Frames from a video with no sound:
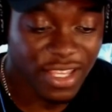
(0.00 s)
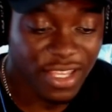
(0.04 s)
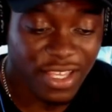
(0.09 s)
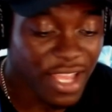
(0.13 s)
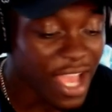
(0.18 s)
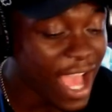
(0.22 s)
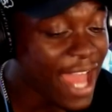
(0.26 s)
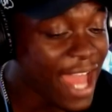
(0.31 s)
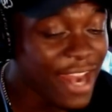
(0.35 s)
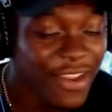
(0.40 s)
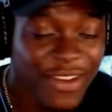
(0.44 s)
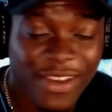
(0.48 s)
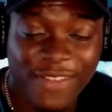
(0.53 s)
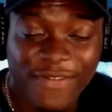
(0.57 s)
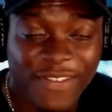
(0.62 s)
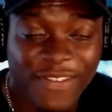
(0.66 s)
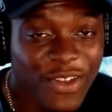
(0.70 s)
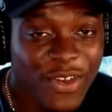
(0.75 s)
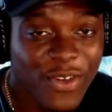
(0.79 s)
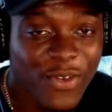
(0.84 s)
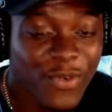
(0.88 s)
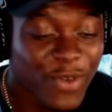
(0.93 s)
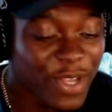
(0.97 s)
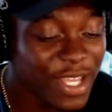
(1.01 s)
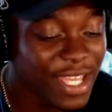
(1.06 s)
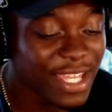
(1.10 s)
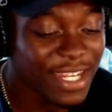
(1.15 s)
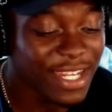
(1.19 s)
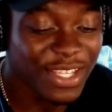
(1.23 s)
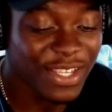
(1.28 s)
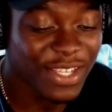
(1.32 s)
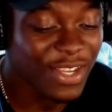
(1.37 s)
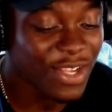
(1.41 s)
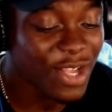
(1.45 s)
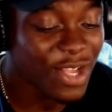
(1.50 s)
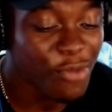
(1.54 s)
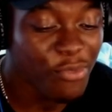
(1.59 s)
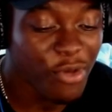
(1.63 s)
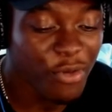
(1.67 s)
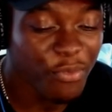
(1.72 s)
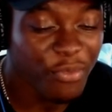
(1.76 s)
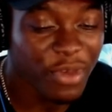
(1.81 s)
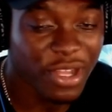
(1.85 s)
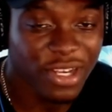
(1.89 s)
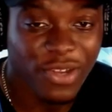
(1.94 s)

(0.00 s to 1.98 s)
I don't even know what Kenny's gonna come on, but